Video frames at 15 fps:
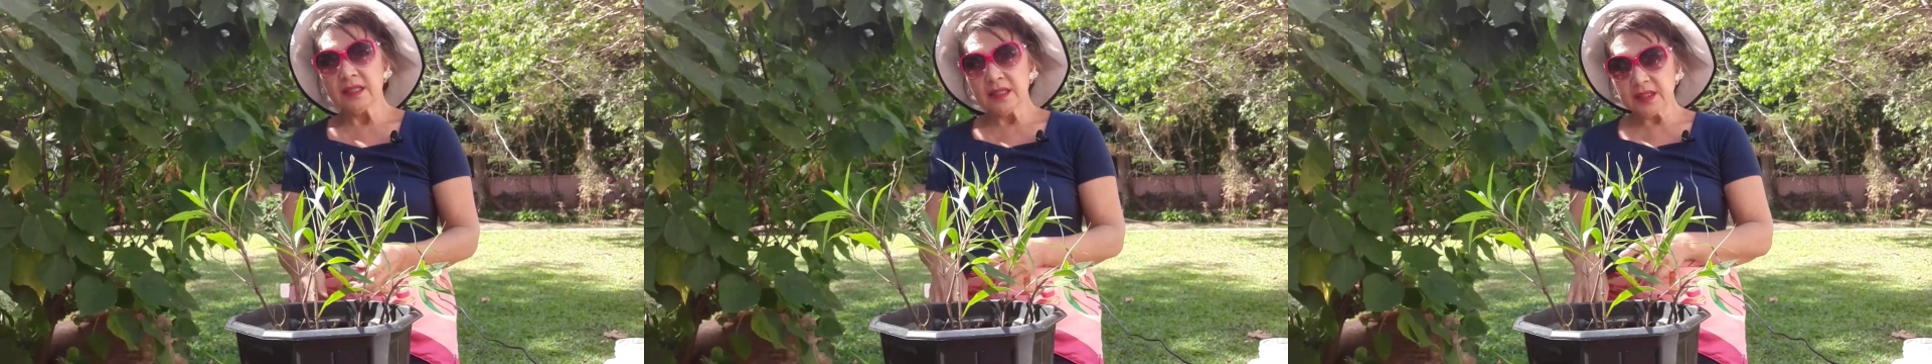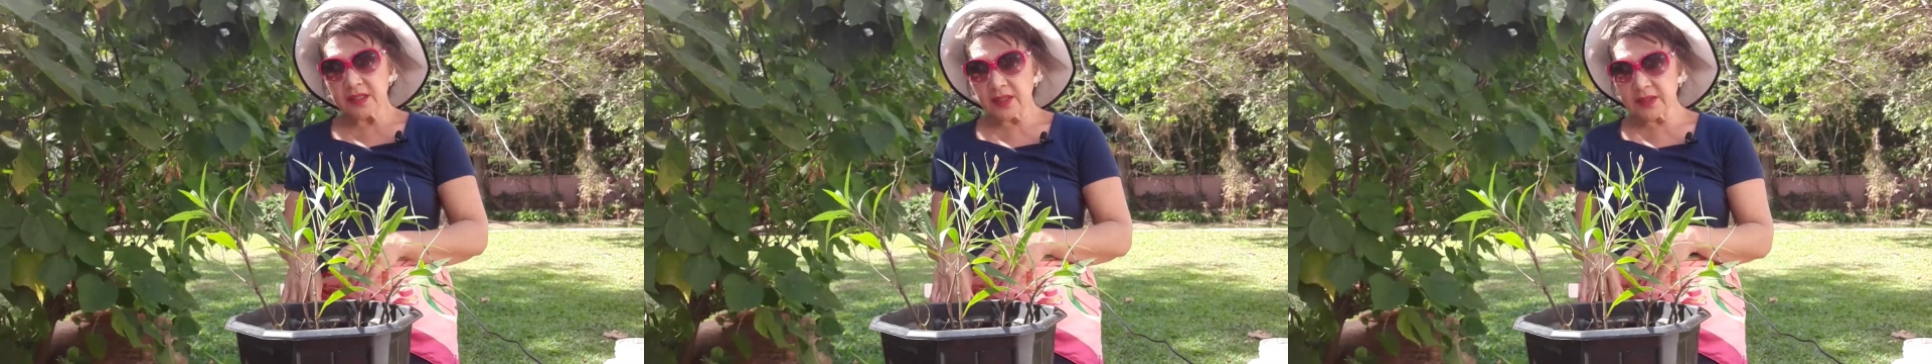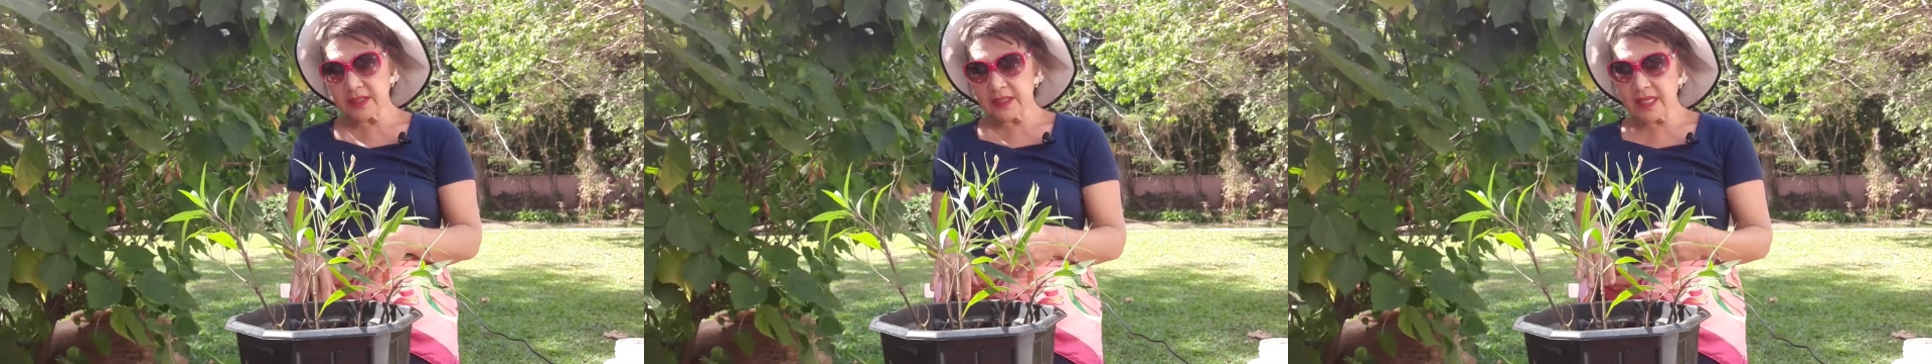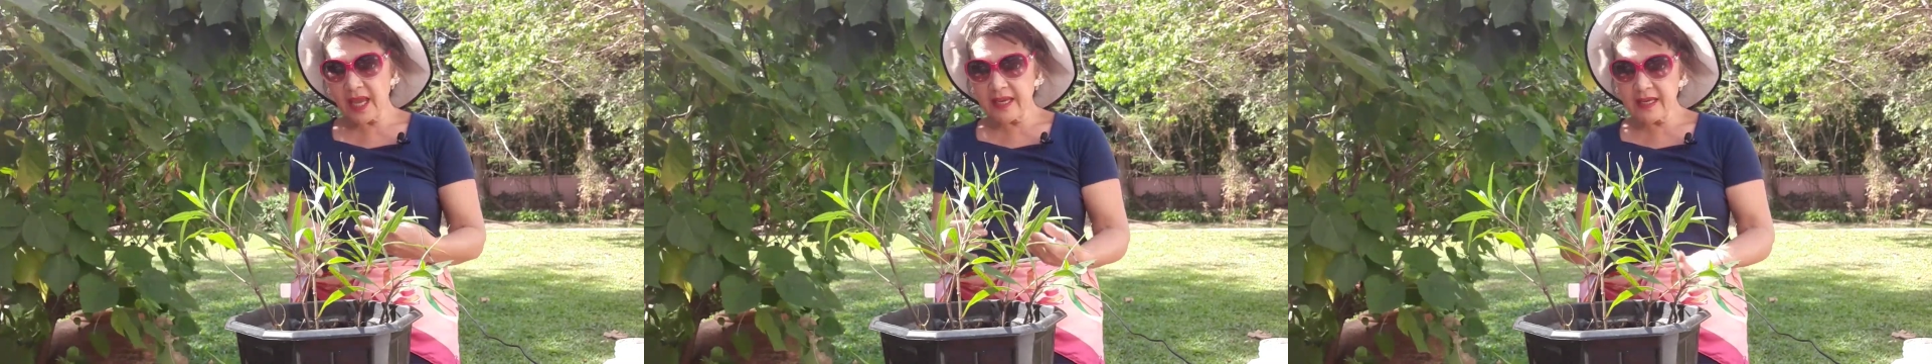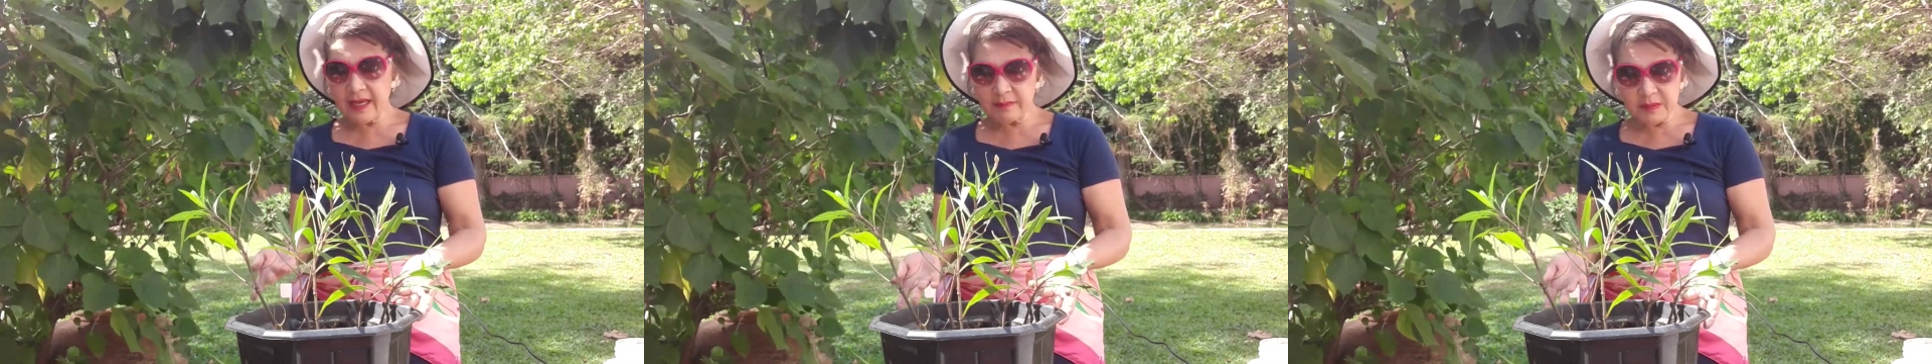So
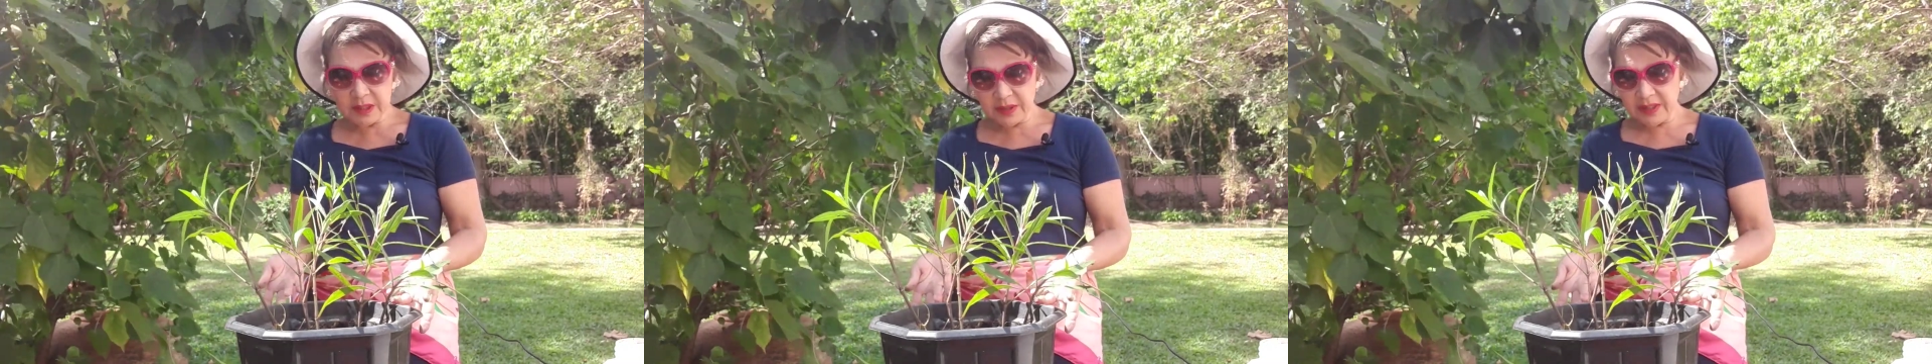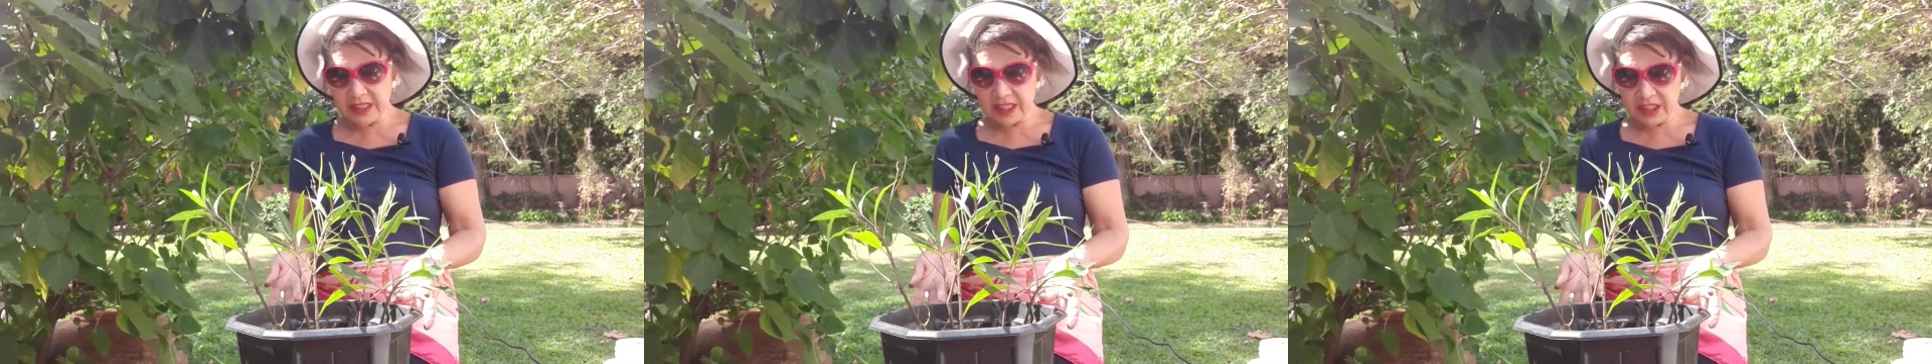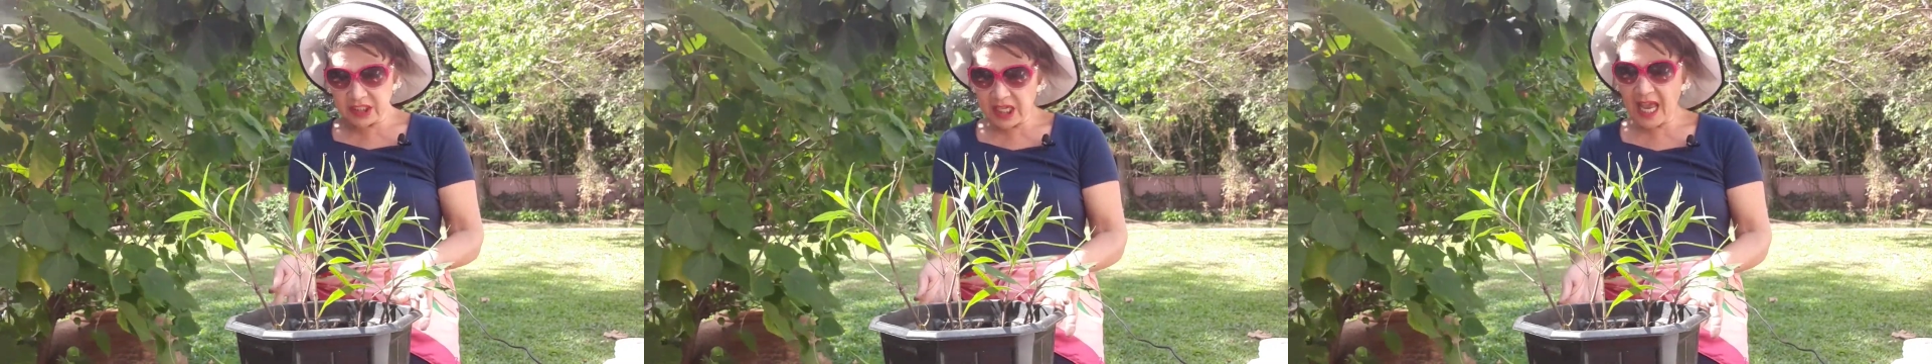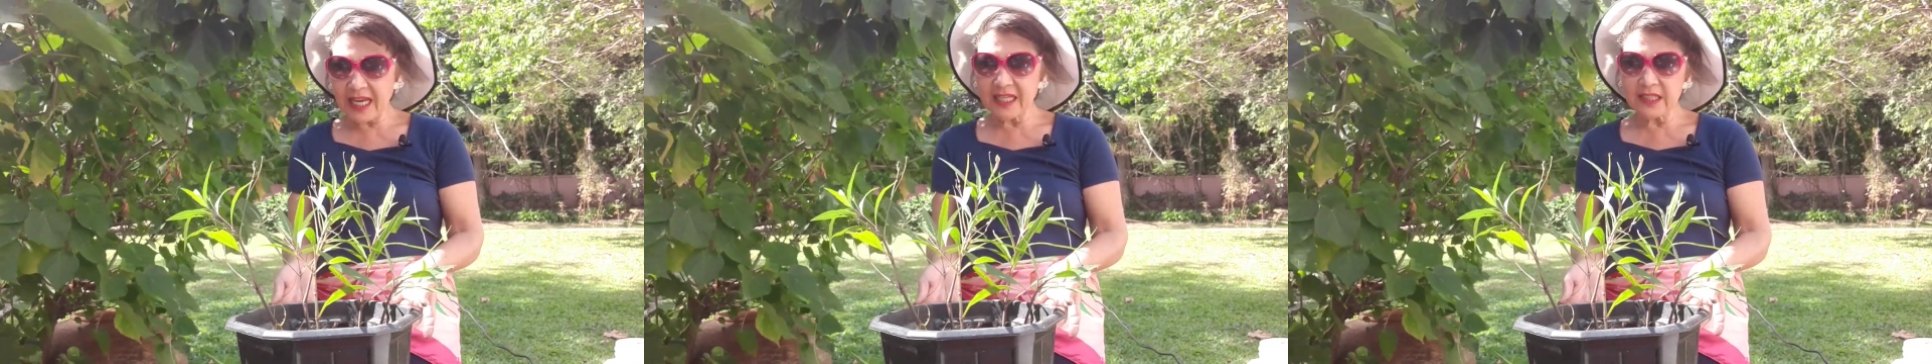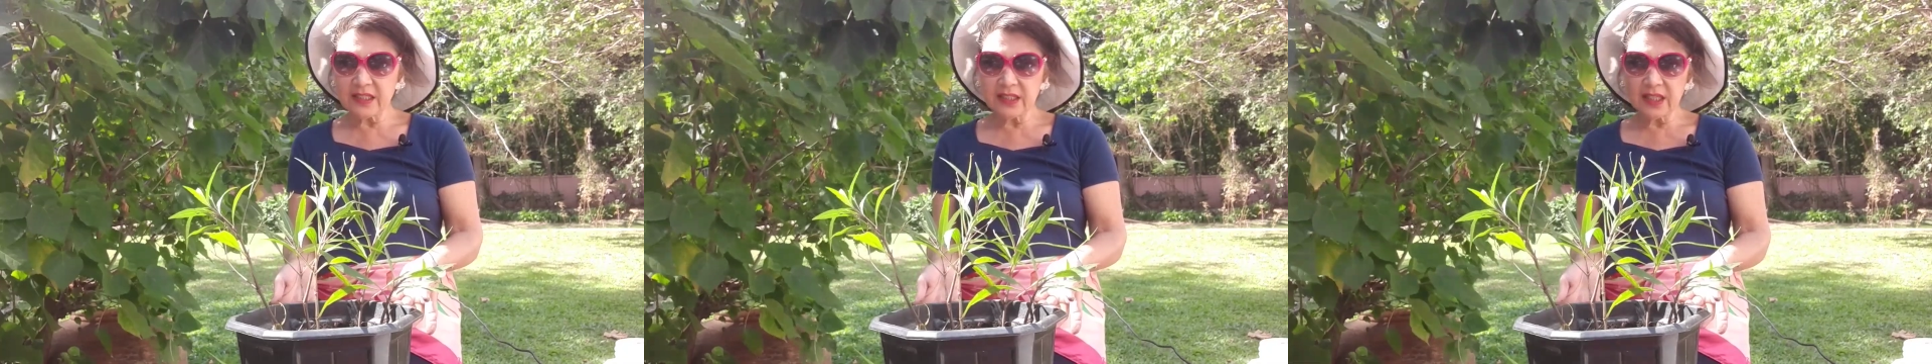today I'm doing a
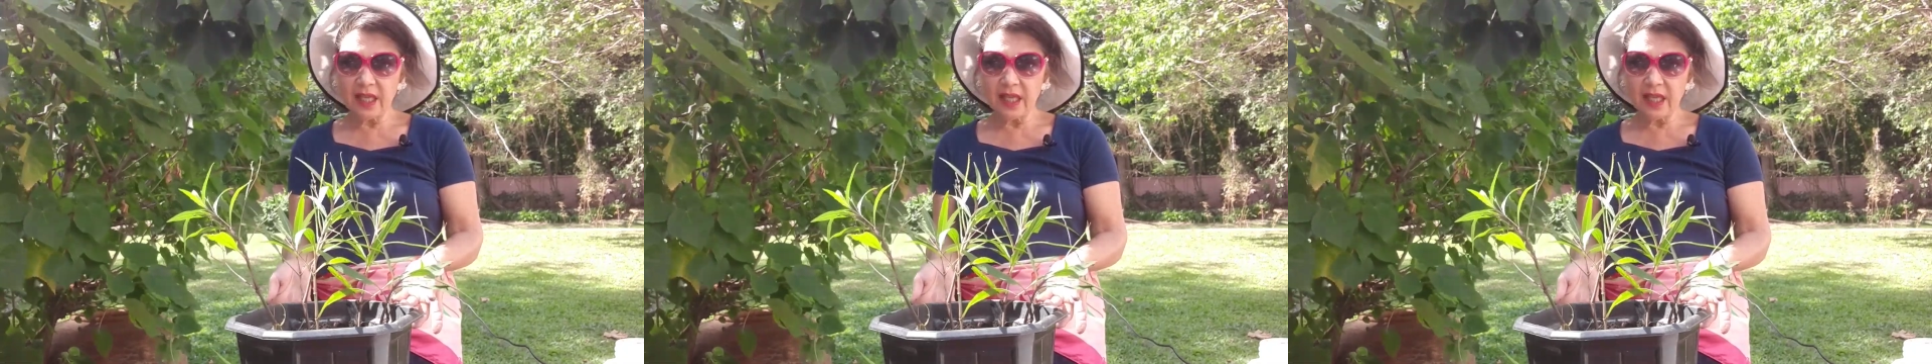challenge.